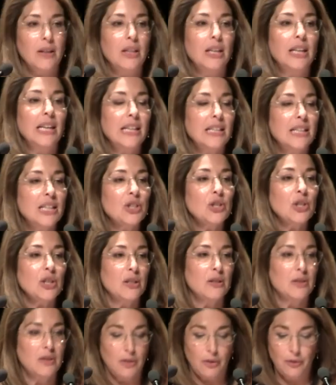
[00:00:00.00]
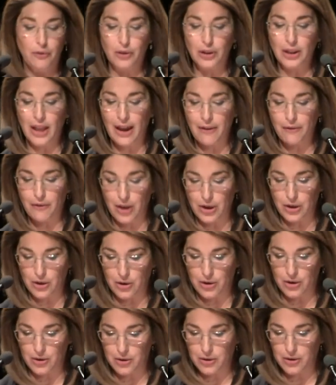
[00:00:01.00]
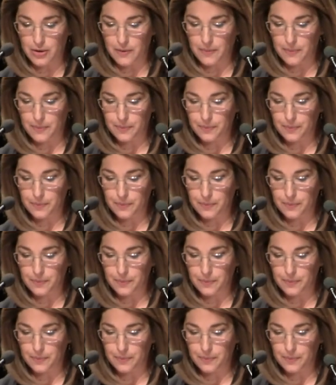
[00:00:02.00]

the conditions for life on Earth.